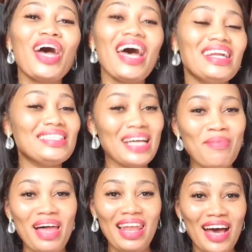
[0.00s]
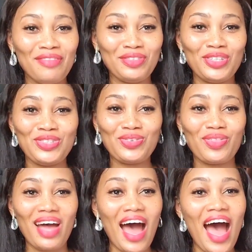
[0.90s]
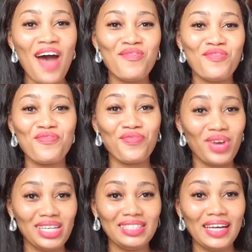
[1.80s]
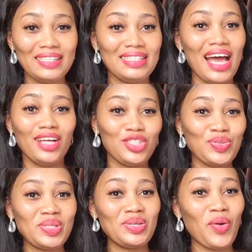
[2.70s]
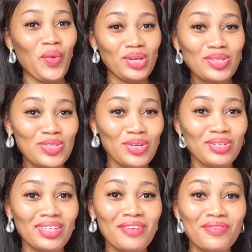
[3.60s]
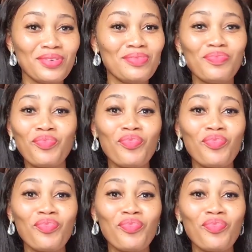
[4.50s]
Anytime I laugh, just know that I have a friend that is answering the question, even